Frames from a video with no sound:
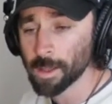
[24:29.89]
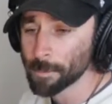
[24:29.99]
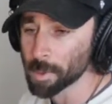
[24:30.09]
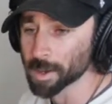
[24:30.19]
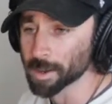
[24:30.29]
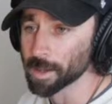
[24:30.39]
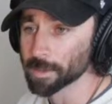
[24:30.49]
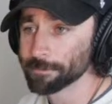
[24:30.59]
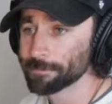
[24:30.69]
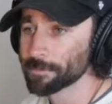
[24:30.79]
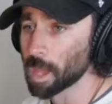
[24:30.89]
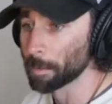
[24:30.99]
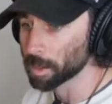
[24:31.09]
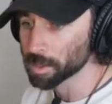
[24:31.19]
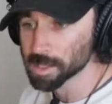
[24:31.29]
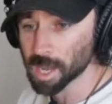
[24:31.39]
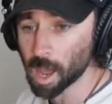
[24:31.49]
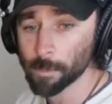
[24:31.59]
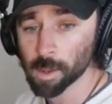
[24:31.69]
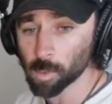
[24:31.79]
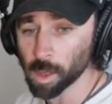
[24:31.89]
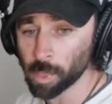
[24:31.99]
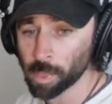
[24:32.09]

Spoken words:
But I'm at least happy with